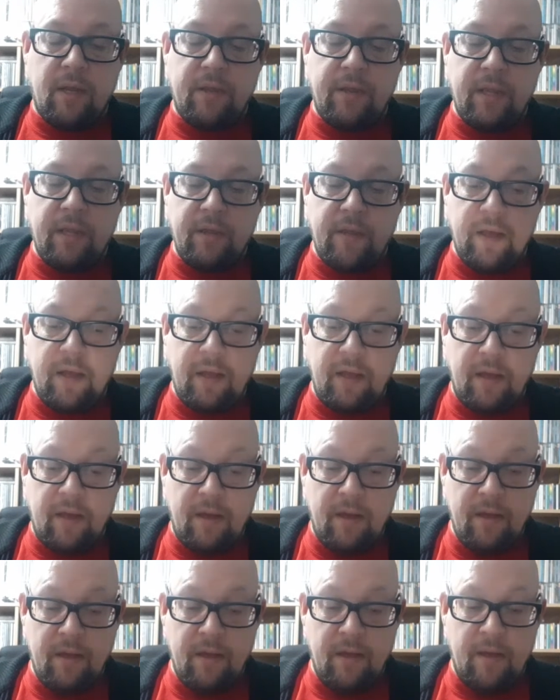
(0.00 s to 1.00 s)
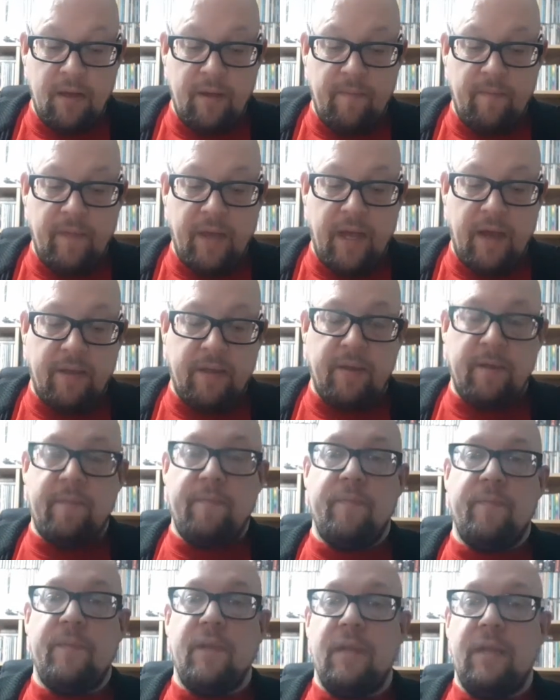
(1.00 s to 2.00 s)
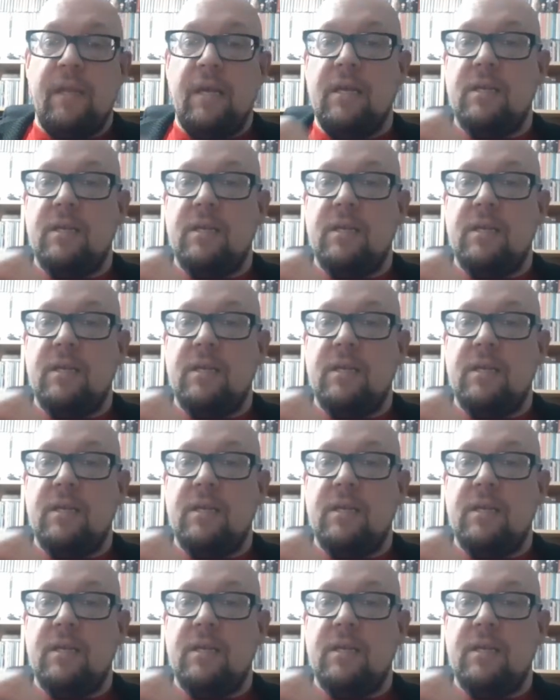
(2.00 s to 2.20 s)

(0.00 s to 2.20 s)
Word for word: think the uh, yeah the the